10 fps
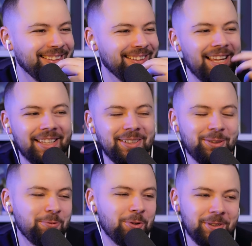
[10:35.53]
nah,
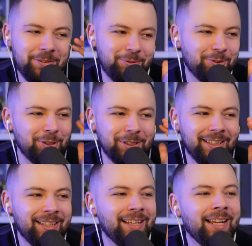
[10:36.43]
this one, sorry,
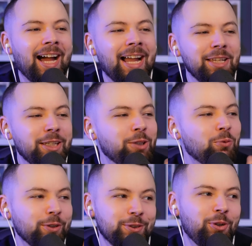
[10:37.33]
it
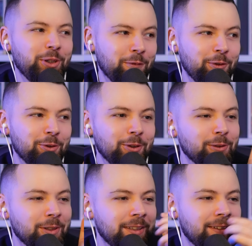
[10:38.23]
was not even close.